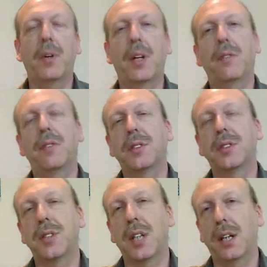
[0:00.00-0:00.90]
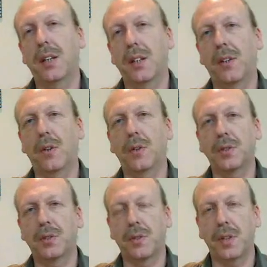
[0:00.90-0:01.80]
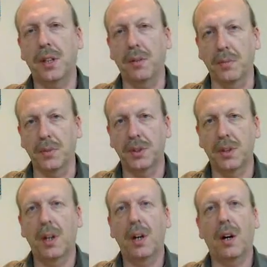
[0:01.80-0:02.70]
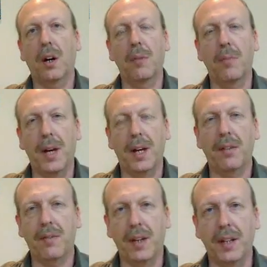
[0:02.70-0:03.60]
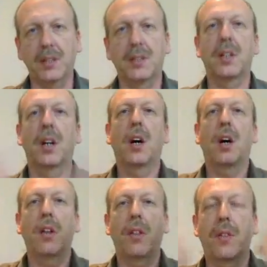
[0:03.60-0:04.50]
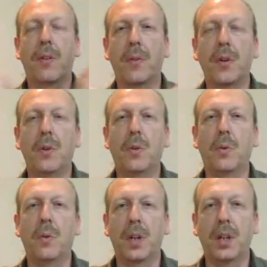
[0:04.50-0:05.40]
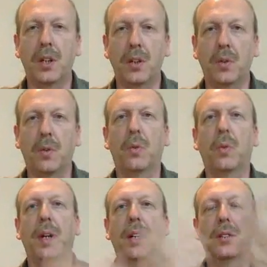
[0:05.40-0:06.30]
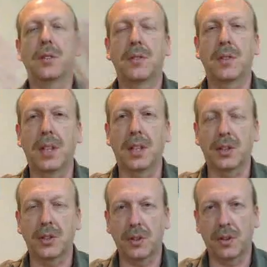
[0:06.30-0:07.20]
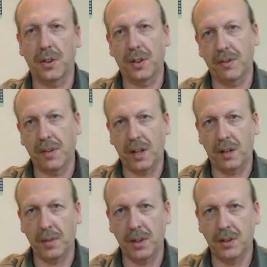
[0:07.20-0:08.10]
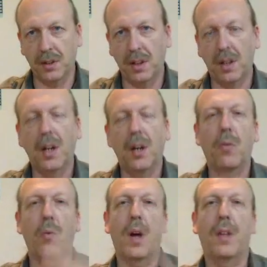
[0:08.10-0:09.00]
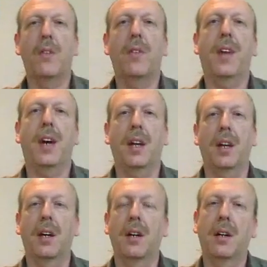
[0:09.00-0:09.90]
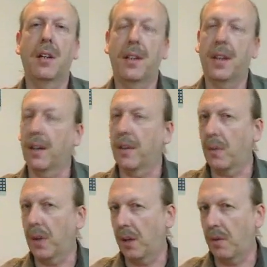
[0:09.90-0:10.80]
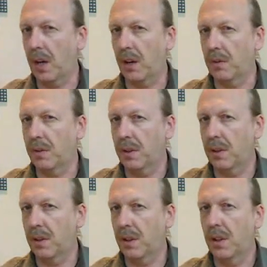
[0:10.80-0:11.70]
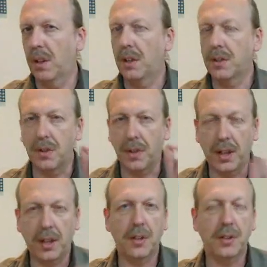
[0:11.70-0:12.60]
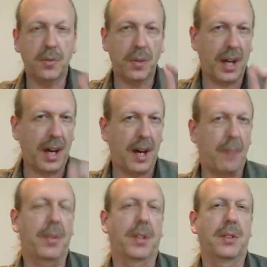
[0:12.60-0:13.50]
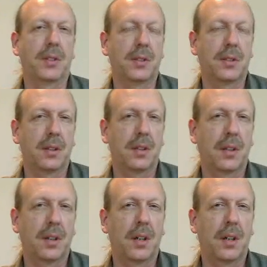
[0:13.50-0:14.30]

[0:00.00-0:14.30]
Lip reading: And I would even say that those dreams are manifest through you into the external environment, rather than the other way around. So here's what happens.